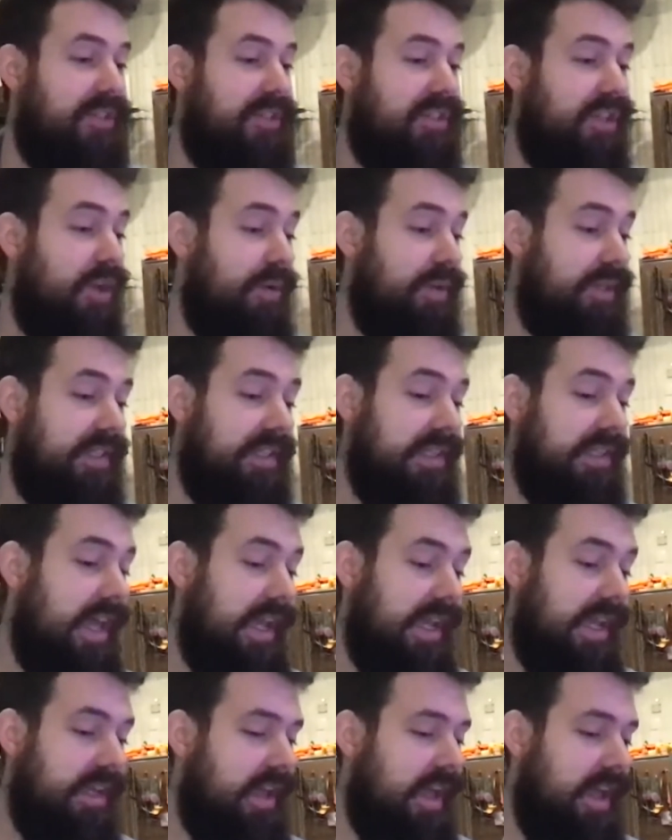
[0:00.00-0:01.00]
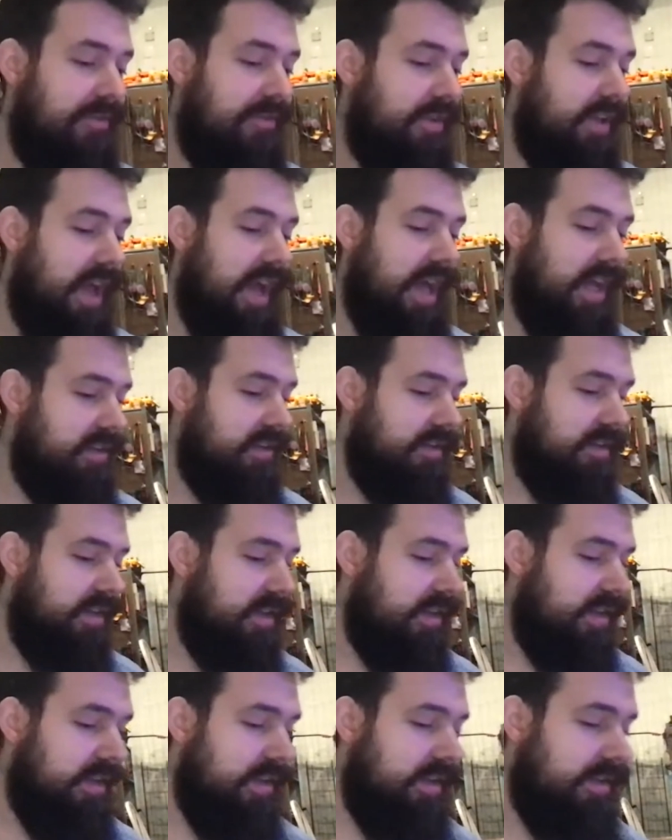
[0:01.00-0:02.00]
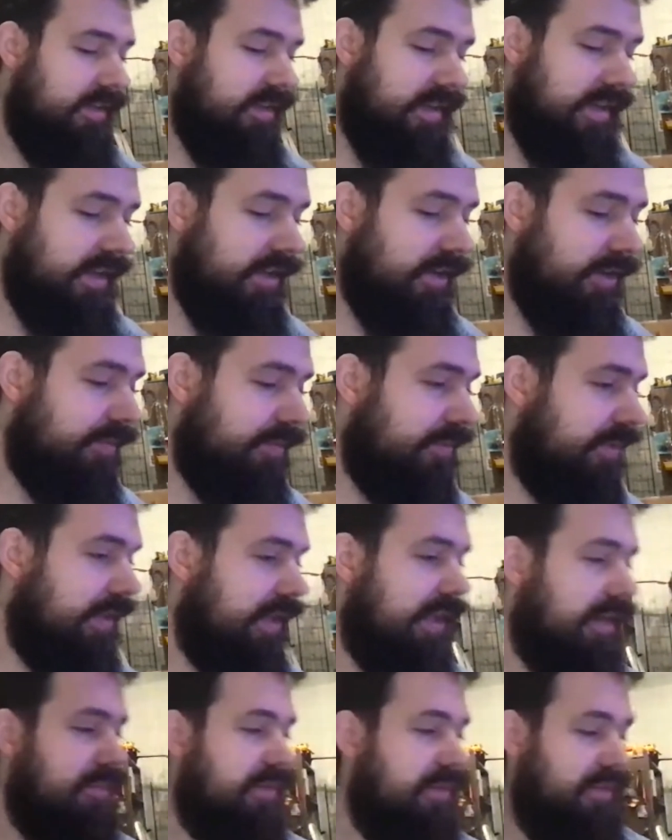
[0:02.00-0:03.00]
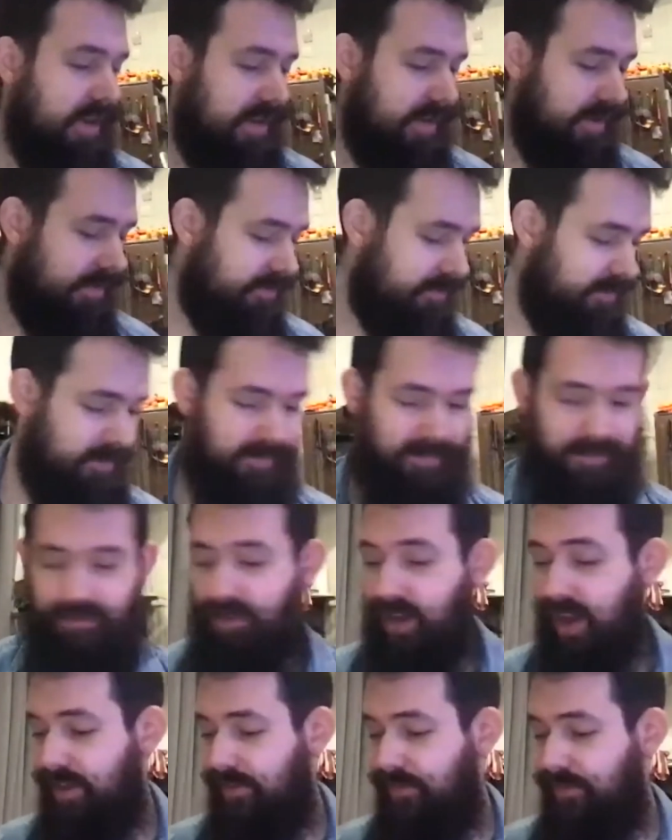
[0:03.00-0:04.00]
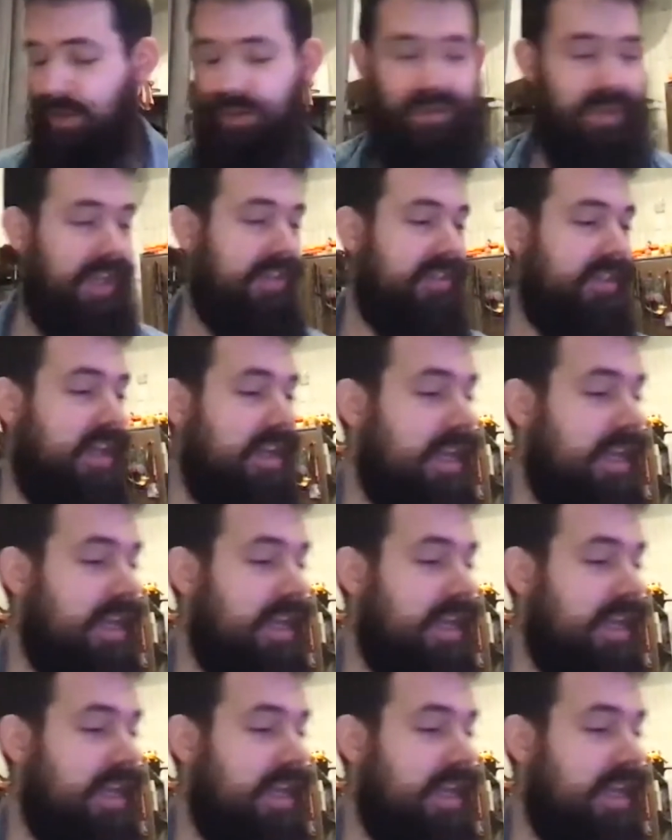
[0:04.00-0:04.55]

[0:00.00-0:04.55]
So it's like I've got, you know, I'm trying to find a few things on